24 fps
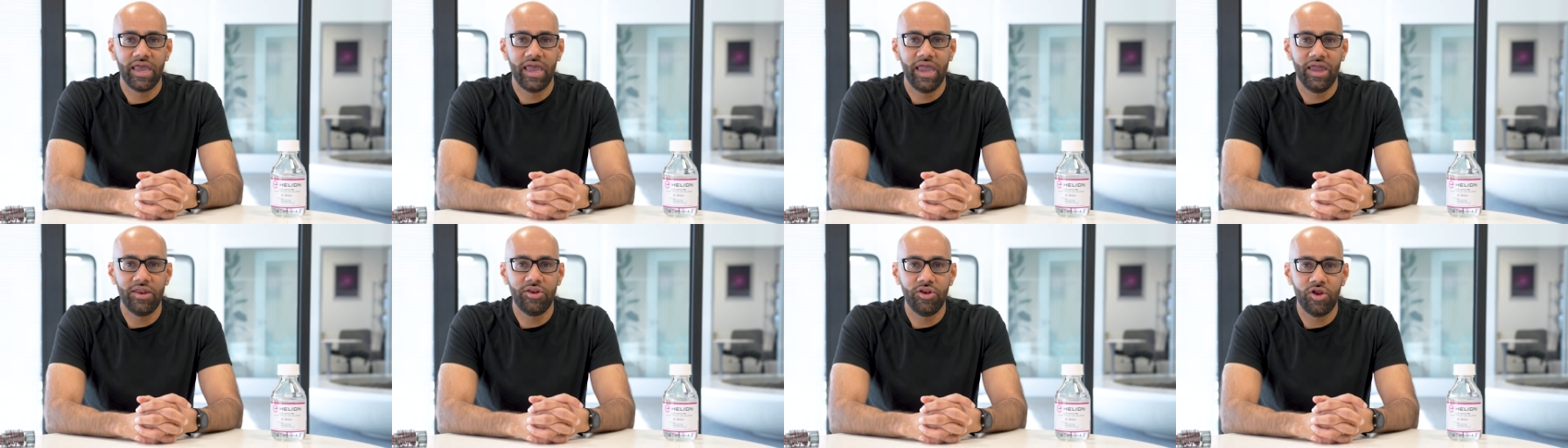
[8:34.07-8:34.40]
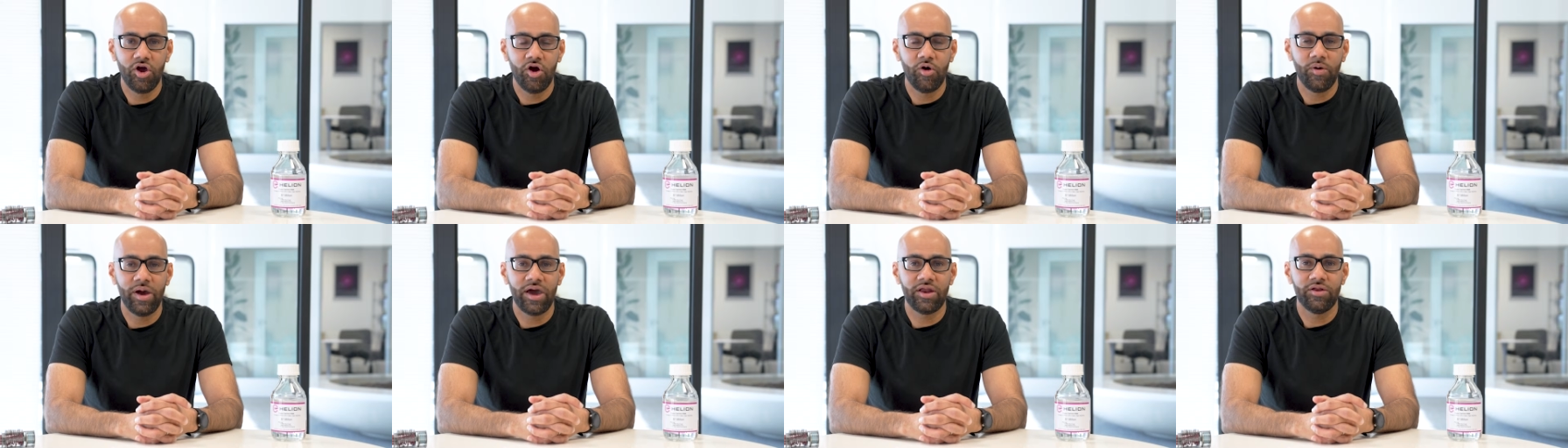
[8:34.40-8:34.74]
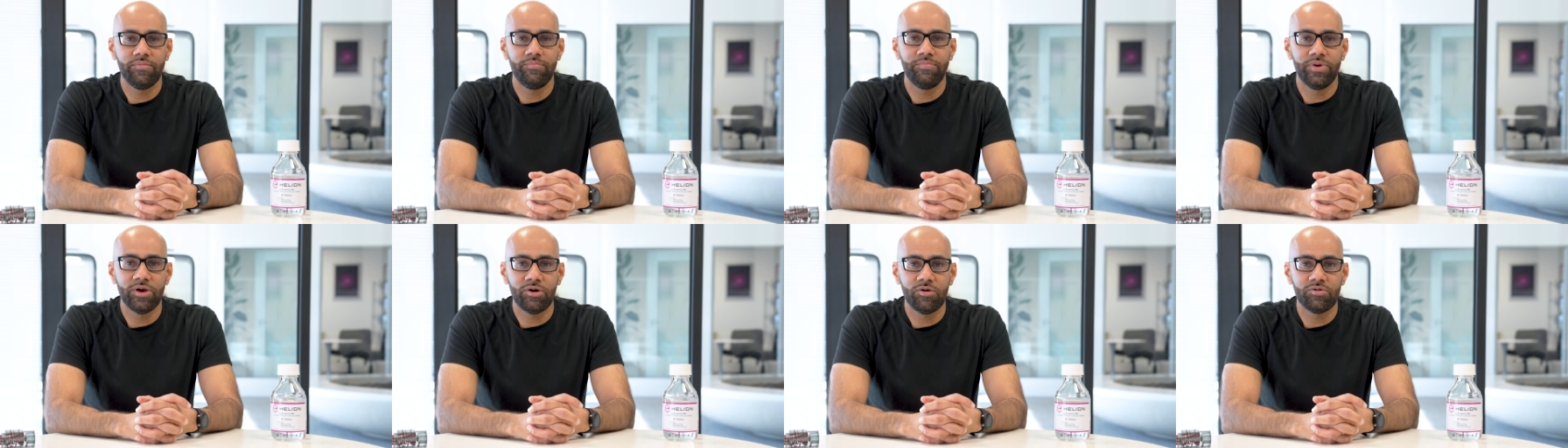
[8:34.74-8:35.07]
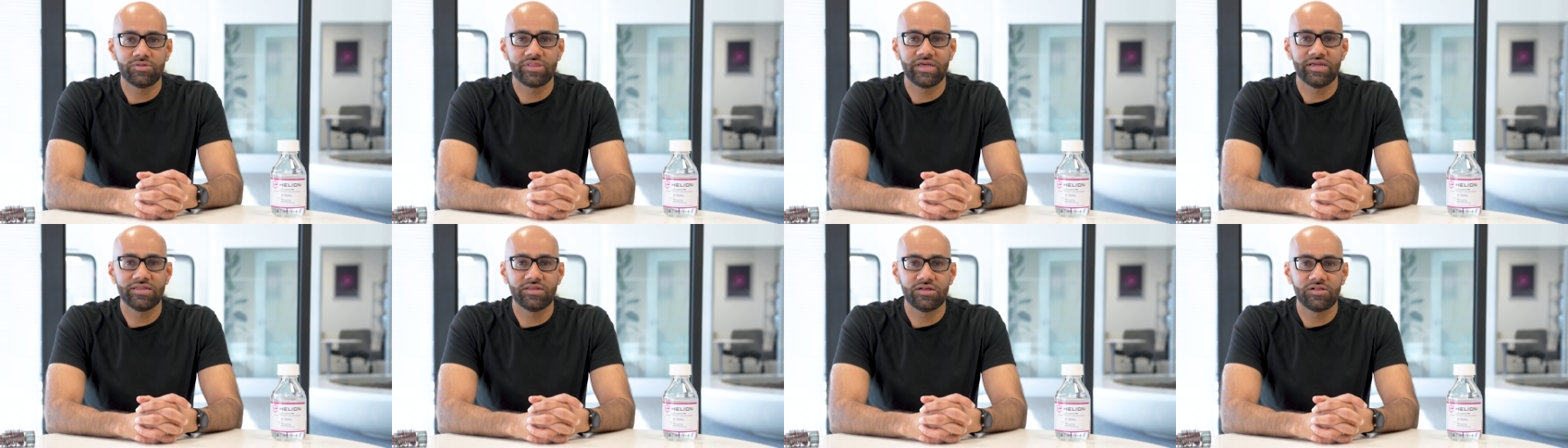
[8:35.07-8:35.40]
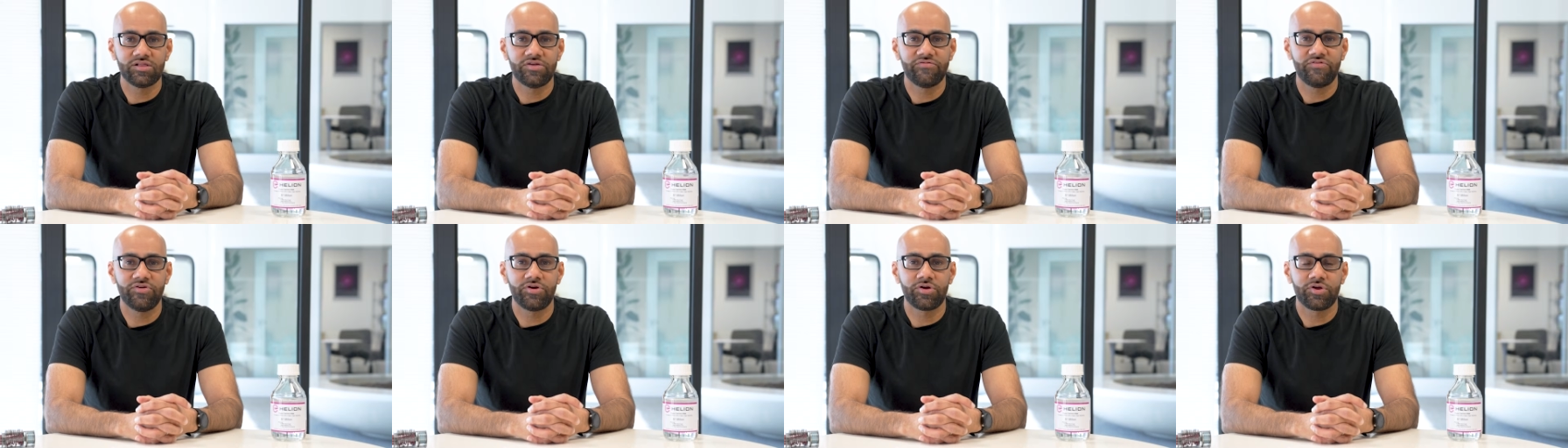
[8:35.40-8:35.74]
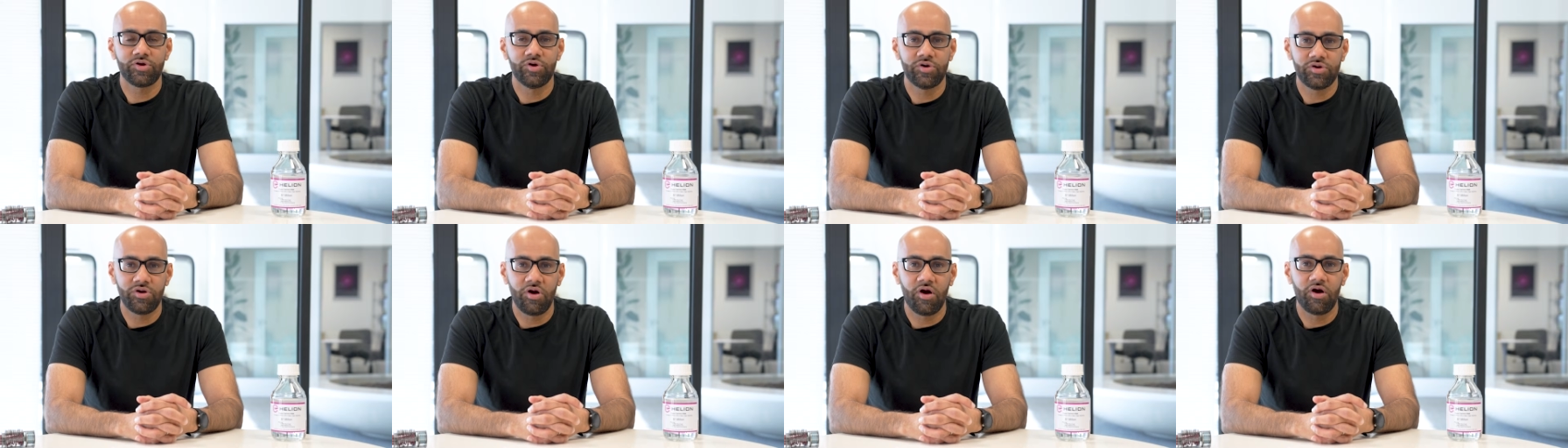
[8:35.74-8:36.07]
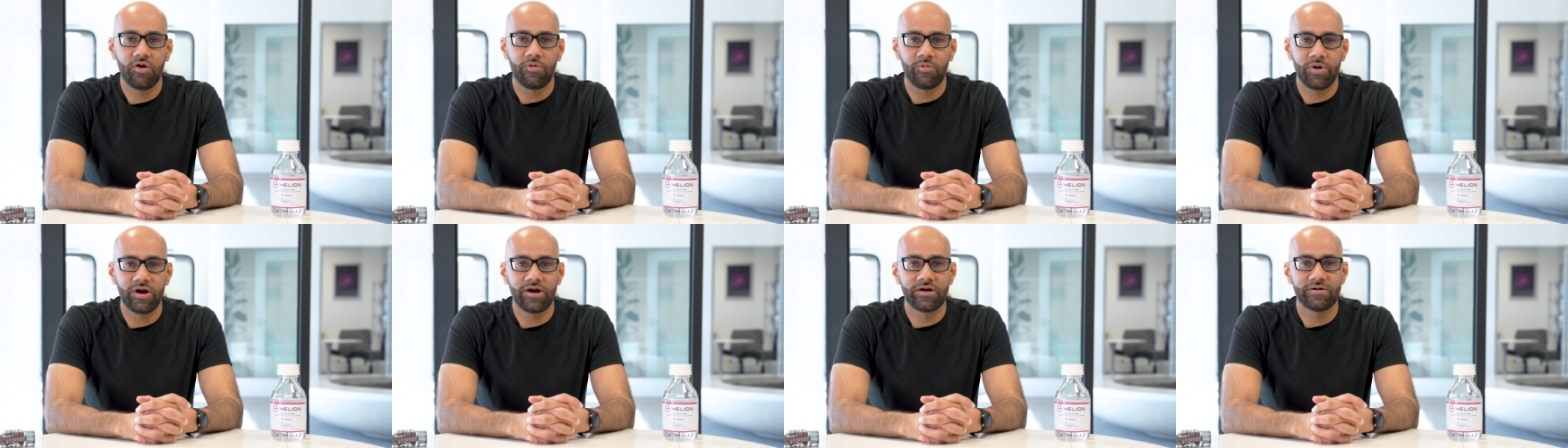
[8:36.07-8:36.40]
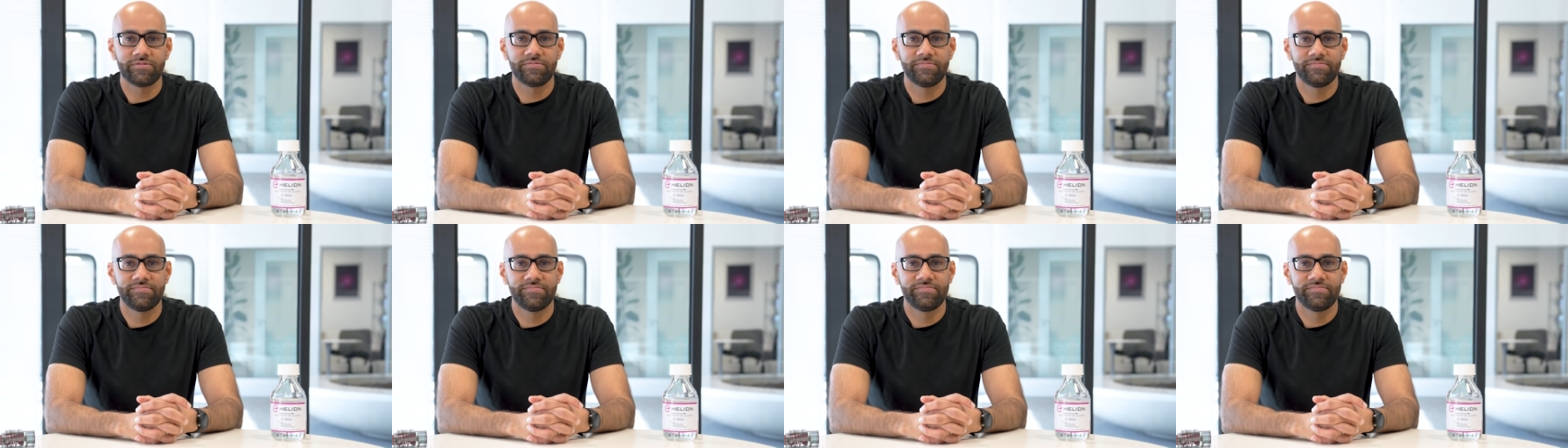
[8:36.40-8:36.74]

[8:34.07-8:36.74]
and know how to build and deliver good hardware.